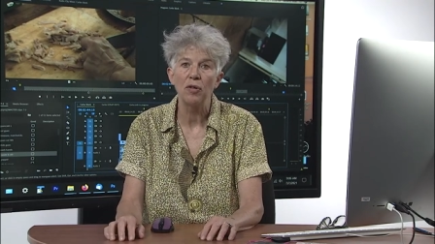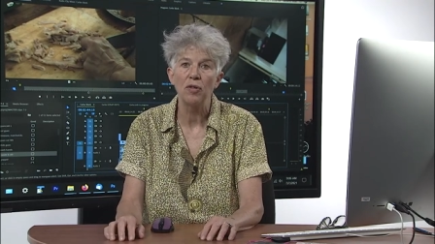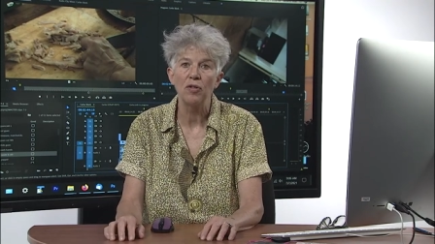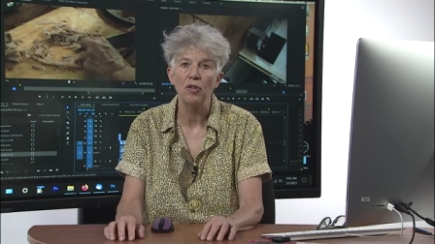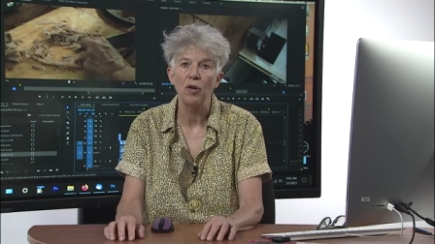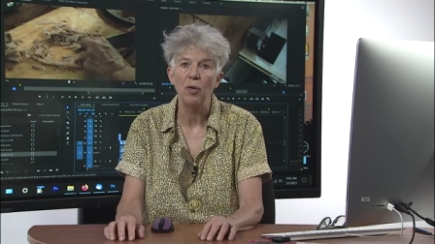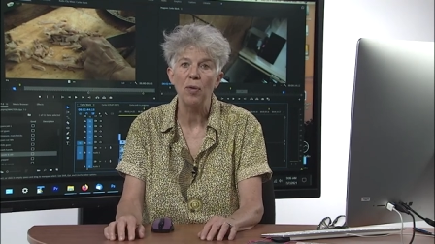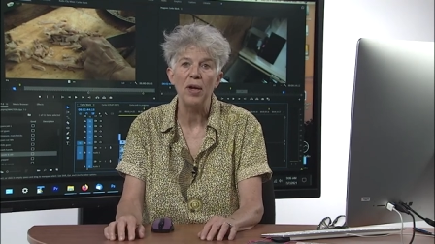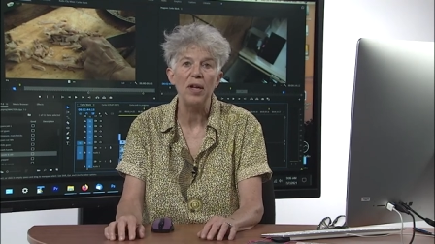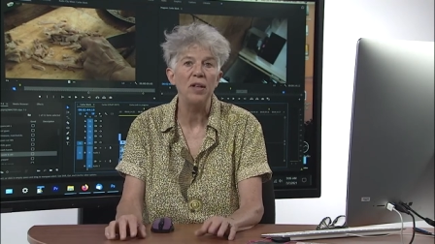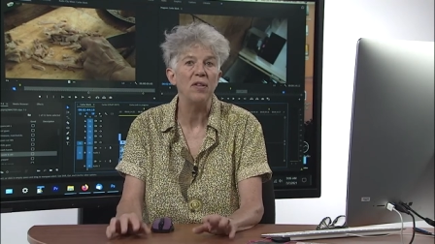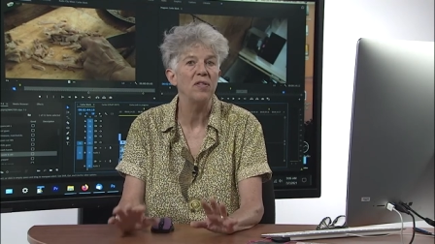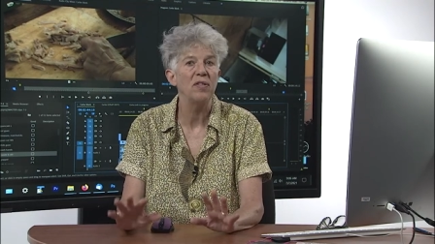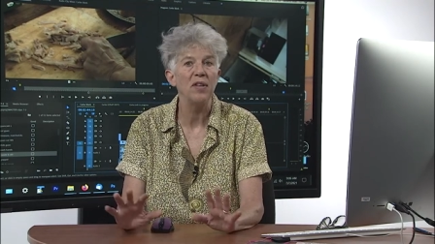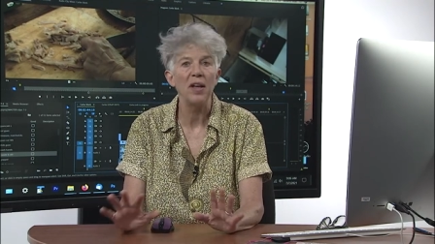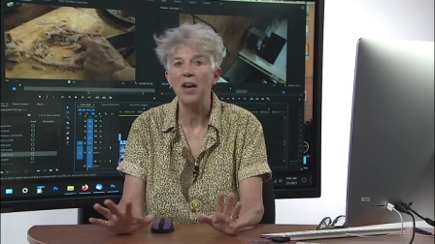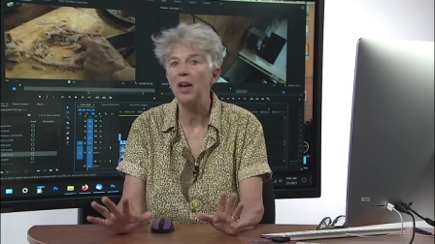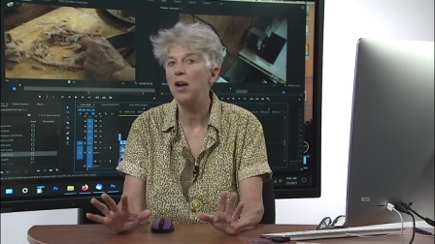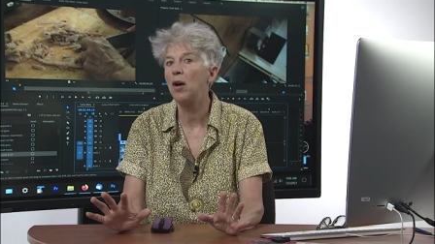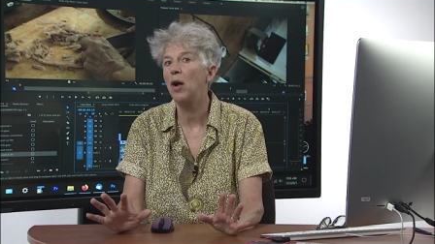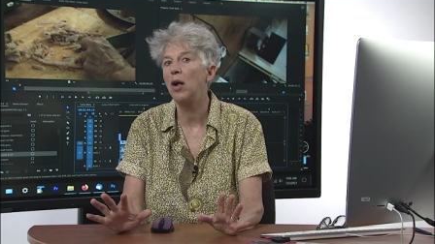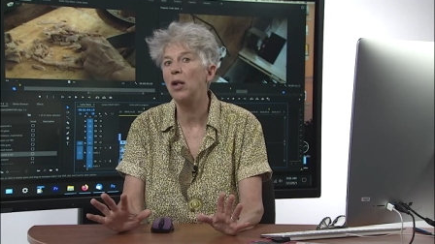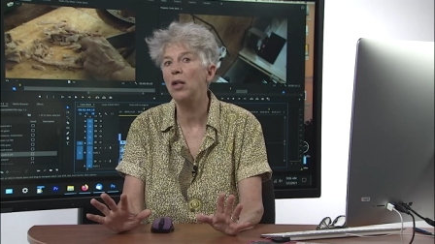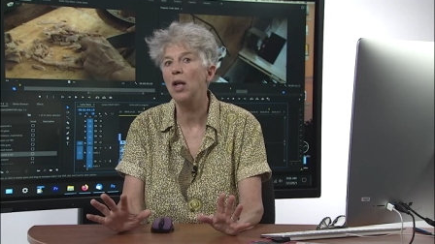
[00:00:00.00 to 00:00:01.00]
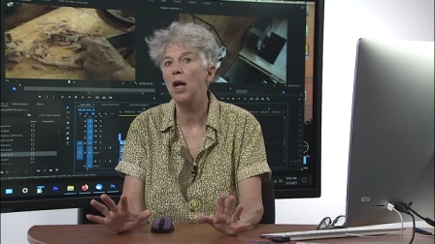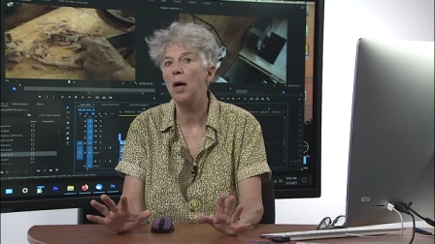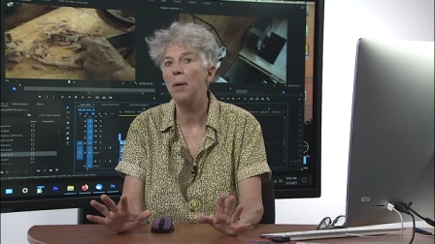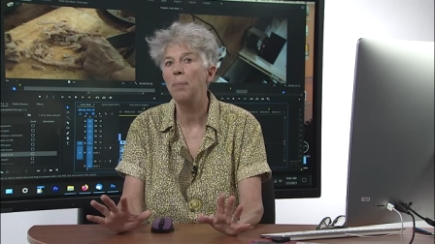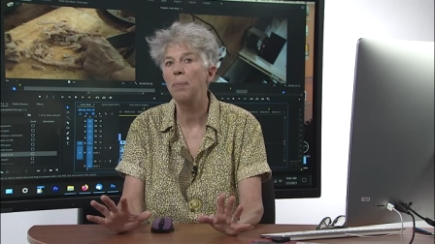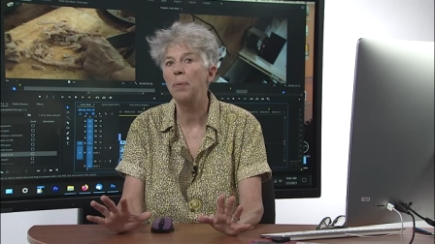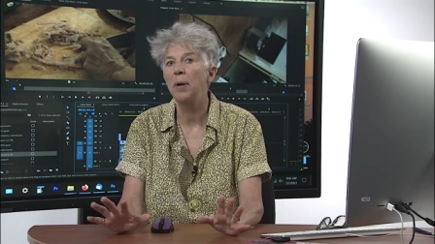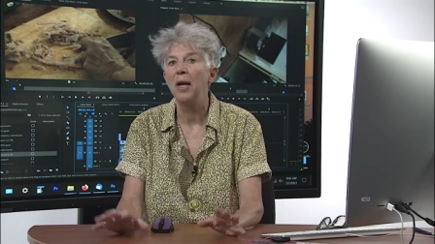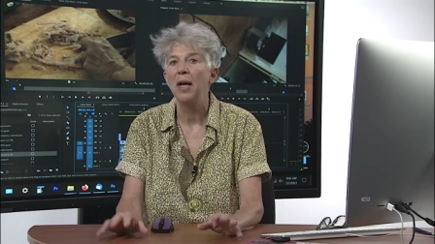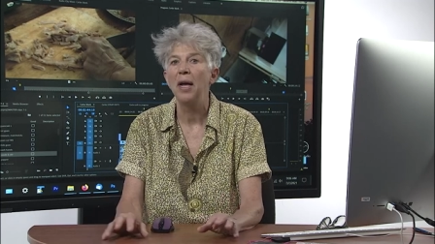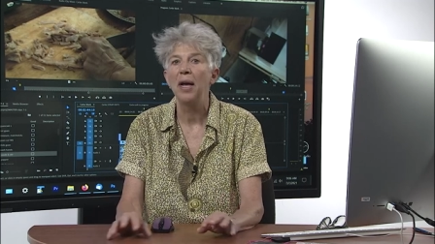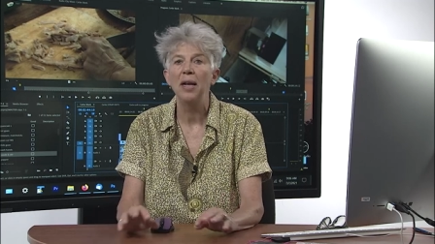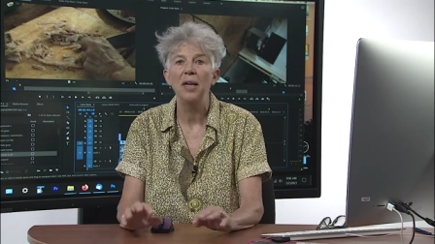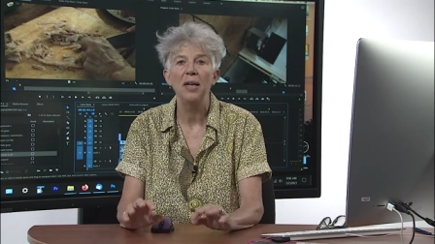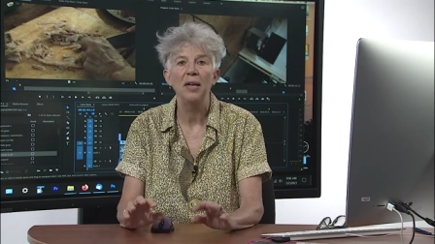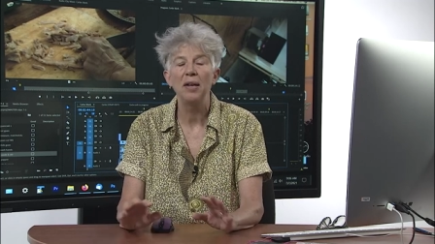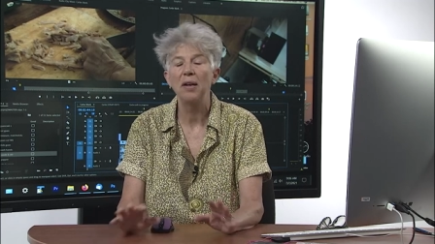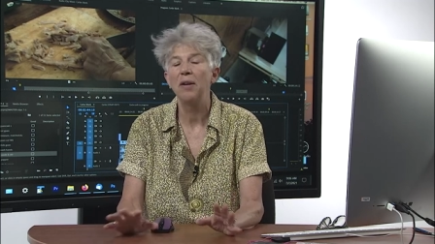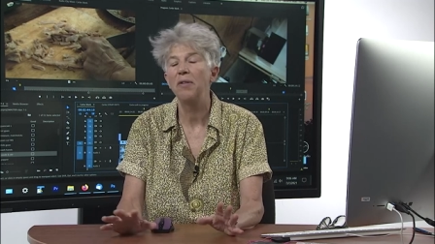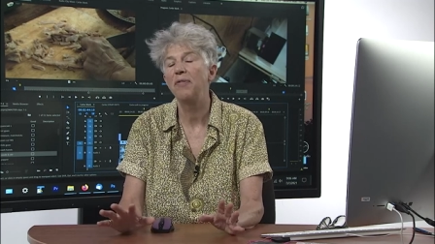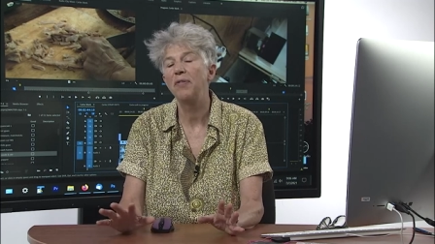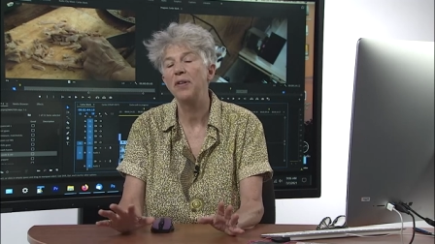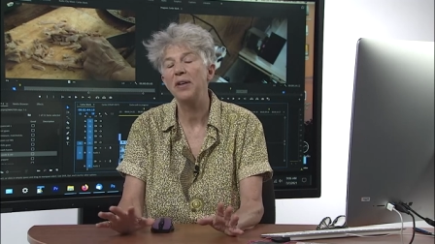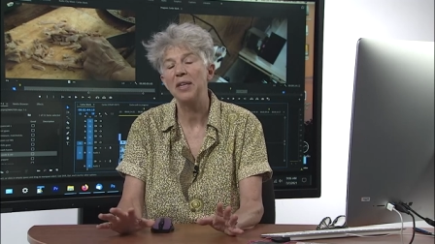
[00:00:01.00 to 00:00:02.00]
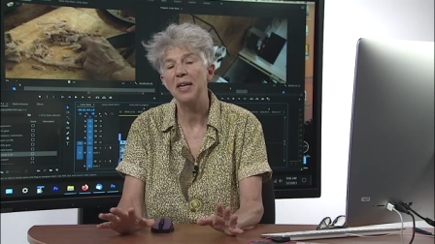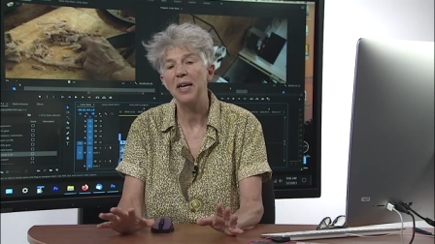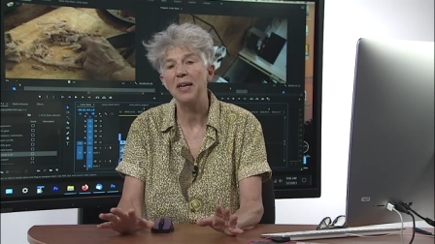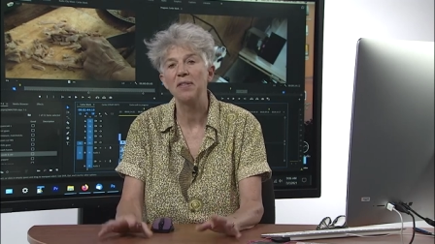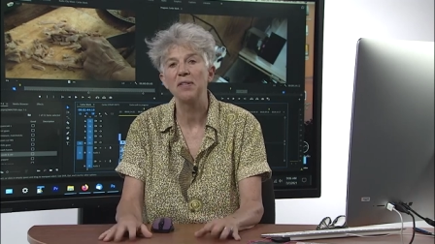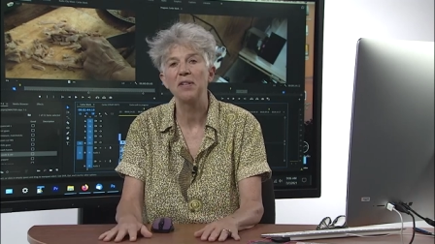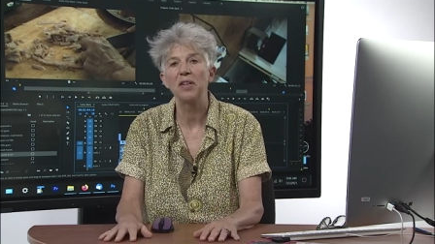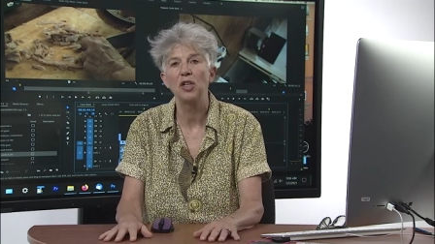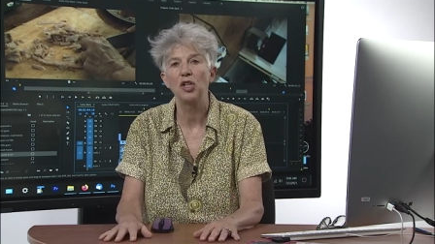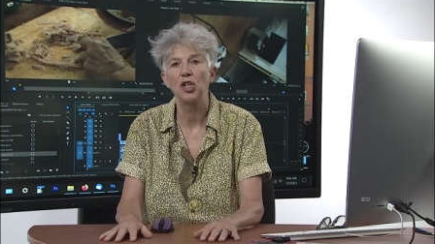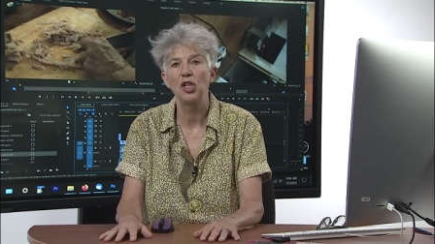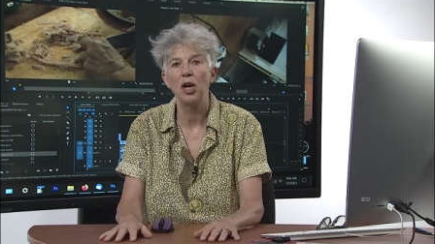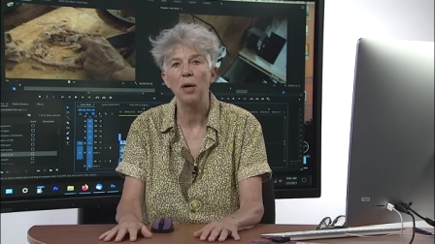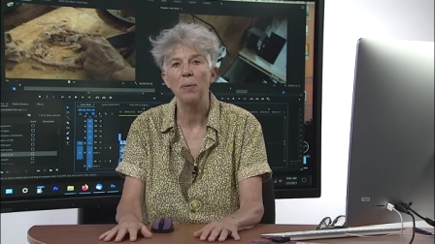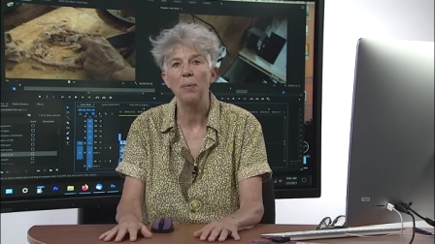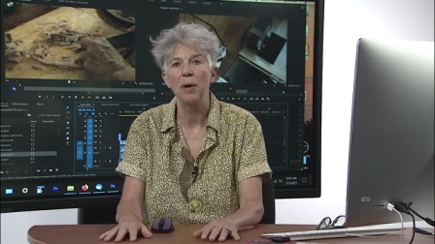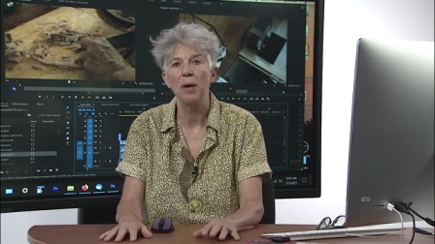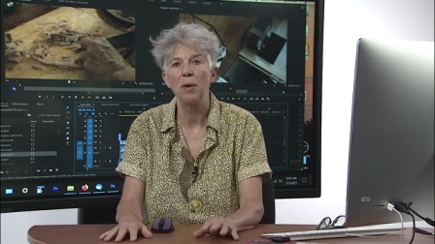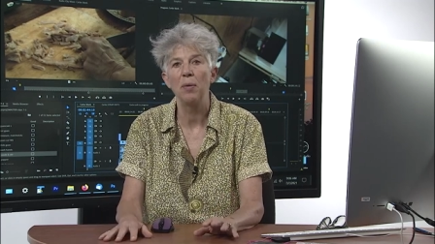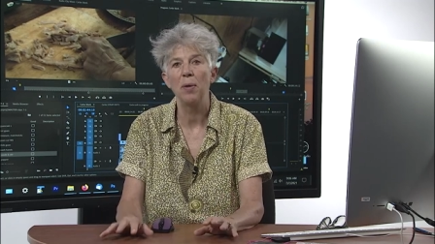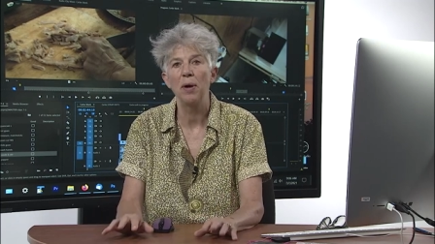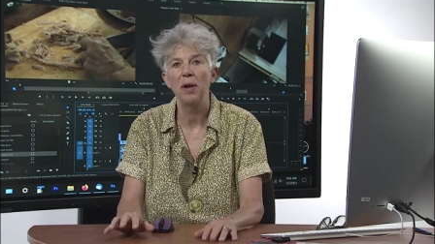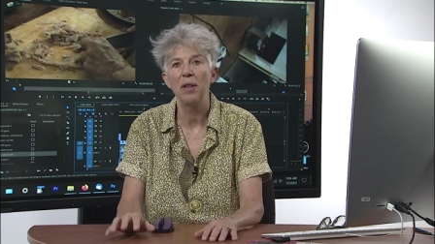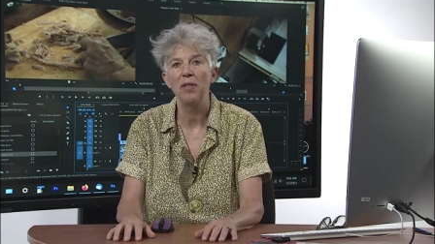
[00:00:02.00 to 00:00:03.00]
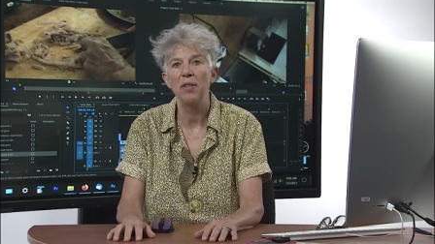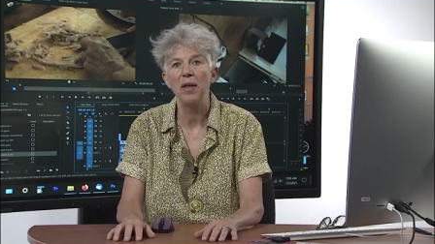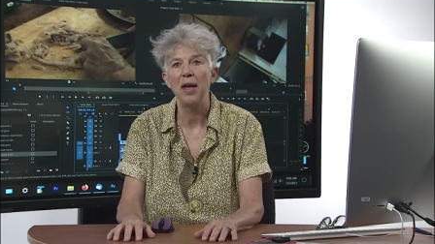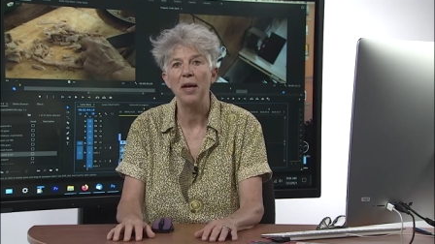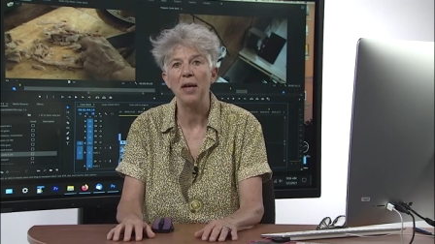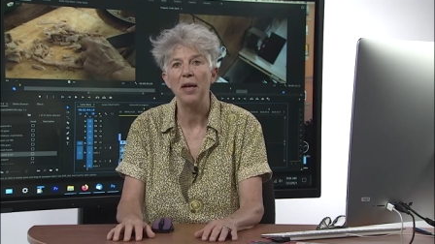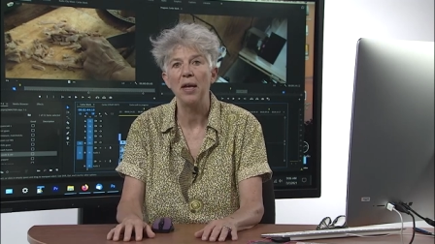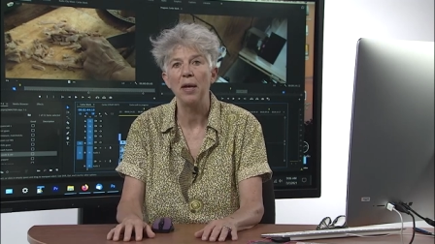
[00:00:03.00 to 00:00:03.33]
so he set it all up and he did a fantastic job, and I want to thank